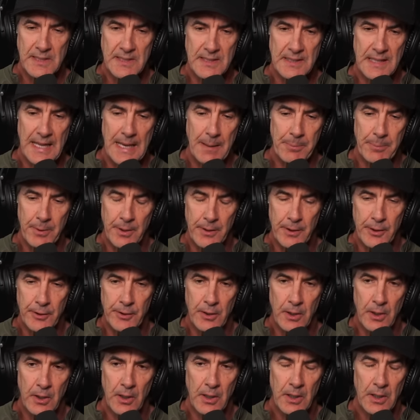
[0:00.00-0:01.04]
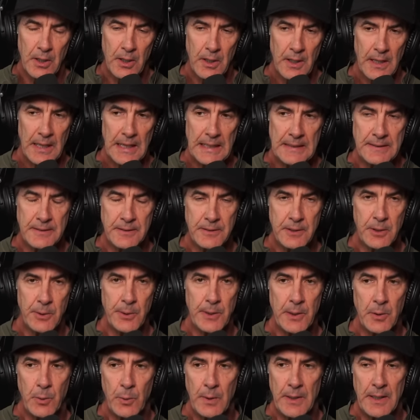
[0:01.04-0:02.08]
slap on the dog as he's
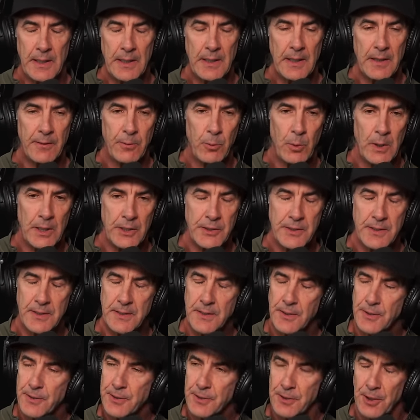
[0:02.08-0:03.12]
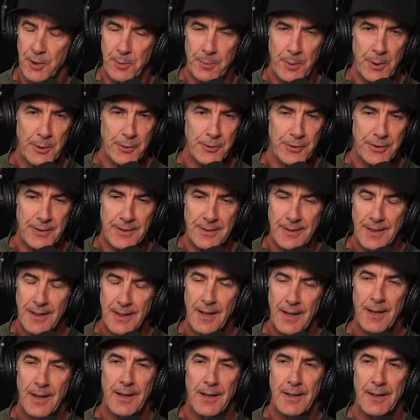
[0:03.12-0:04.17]
going away. I've watched this in slow motion
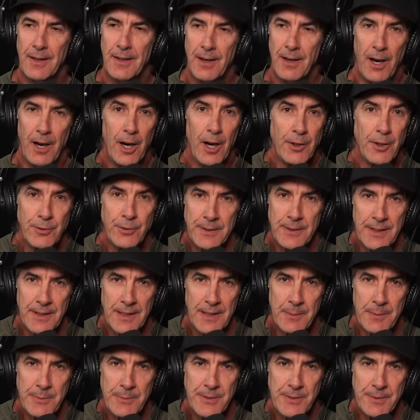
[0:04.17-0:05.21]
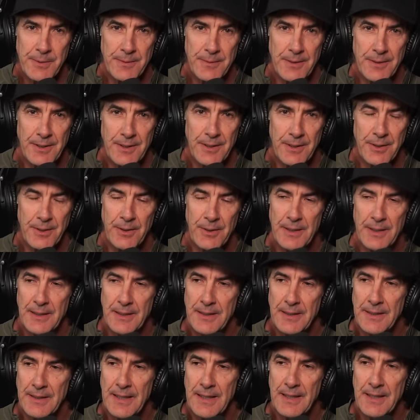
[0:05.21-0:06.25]
100 times. You know,
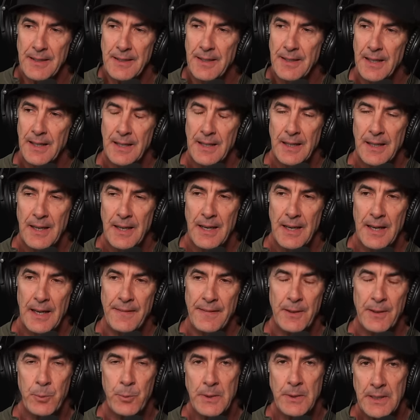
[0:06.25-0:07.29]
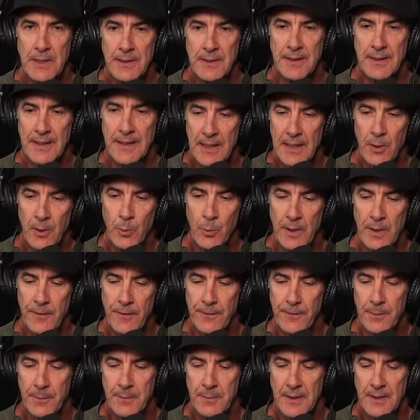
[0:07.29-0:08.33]
again, I think we need to get away
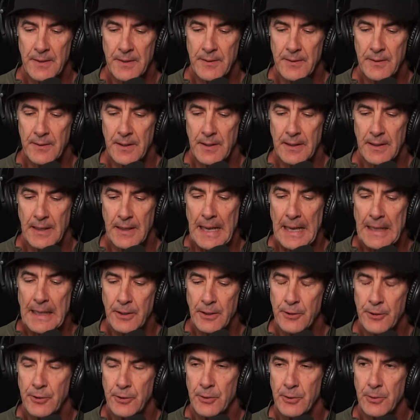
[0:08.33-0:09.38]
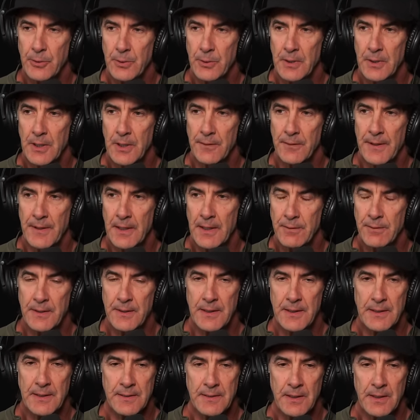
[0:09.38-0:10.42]
from this attitude of
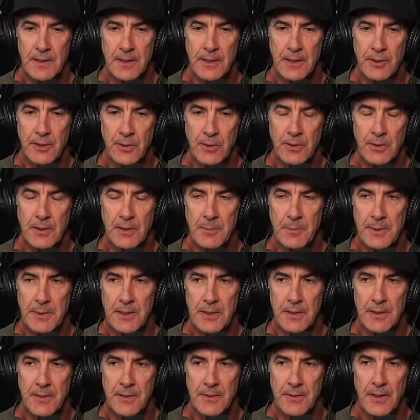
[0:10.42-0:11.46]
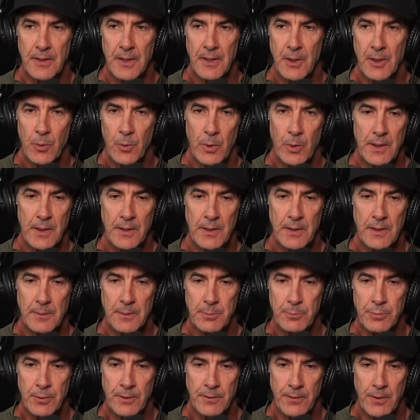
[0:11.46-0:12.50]
everything is hunky-dory, because when the
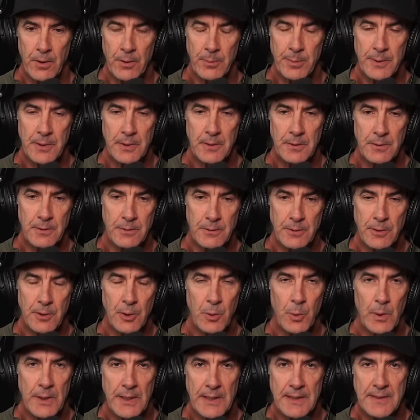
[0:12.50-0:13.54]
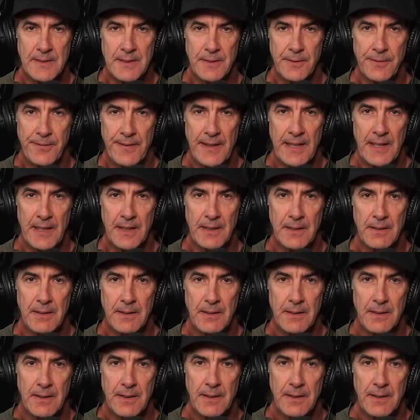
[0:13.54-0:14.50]
proverbial, you know, what hits the fan,